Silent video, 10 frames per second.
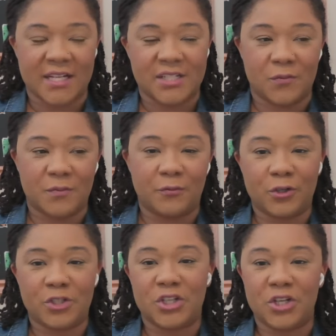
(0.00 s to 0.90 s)
And so
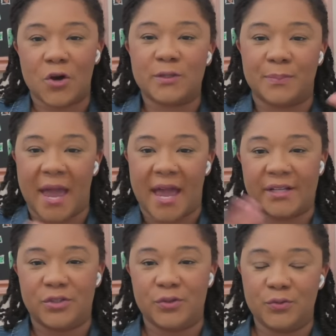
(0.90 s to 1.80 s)
before she goes
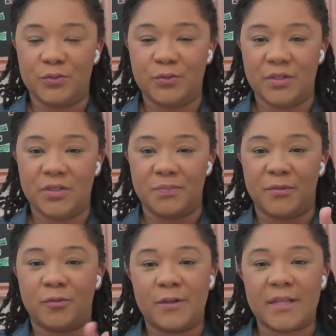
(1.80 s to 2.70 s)
back to
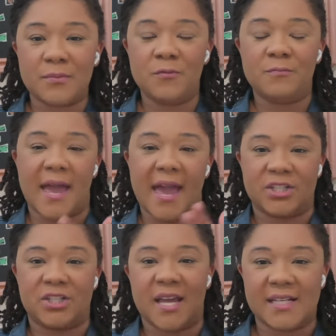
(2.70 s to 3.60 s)
before they move back,
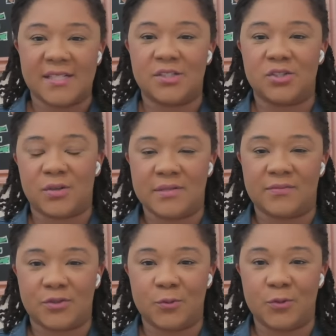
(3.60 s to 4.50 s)
she has to
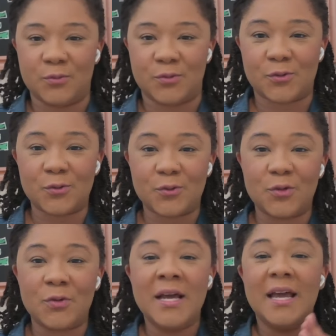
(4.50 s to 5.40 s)
transfer to a new
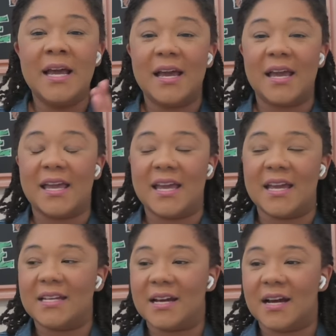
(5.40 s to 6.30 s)
school,
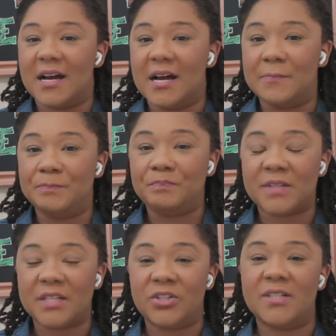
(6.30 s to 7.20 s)
and um,
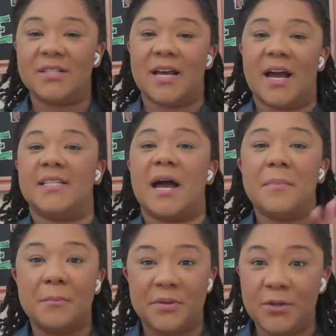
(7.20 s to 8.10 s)
she decides I'm
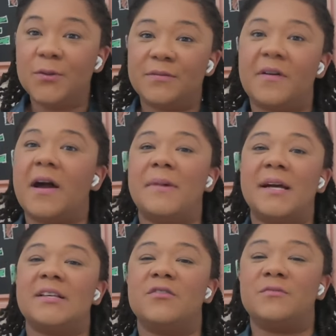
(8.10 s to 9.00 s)
gonna beautify
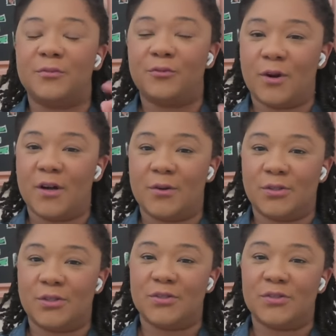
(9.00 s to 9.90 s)
myself before I go
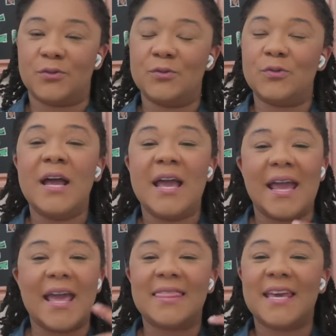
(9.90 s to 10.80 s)
to the school,
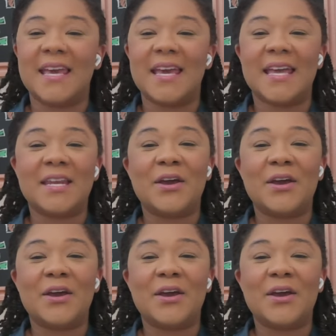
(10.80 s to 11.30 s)
and then